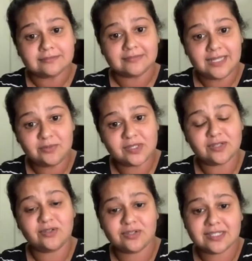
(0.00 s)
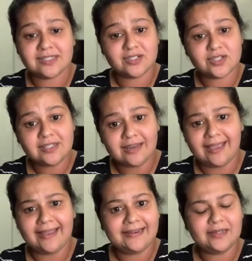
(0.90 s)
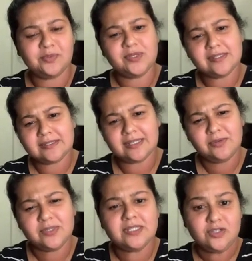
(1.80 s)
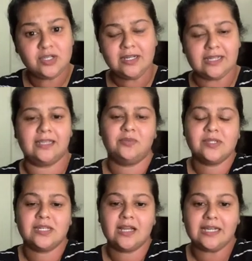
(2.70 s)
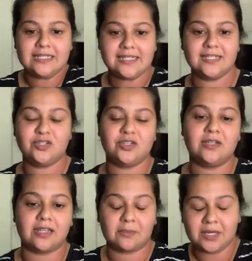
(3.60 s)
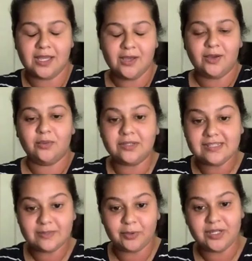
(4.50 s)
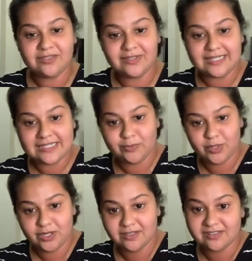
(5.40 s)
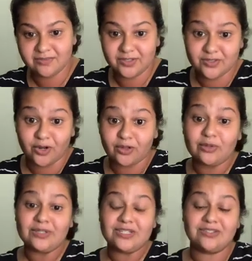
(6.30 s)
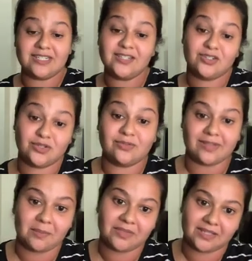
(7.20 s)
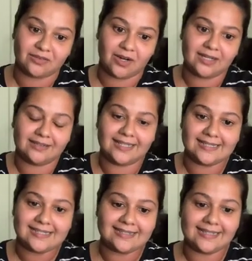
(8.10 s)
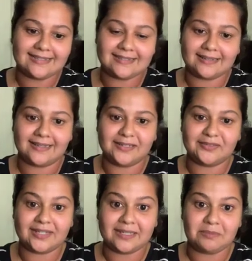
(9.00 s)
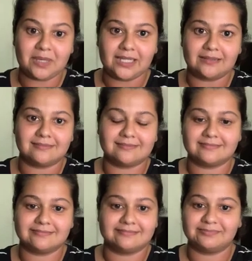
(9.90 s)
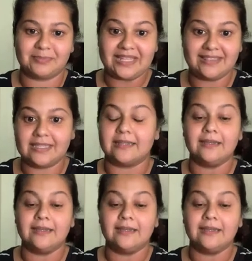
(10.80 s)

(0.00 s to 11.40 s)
It was a good decision, and it was a journey. It was an artistic journey. I mean, what is the point of an experience if it's not going to teach you something, right? That's kind of like my thing.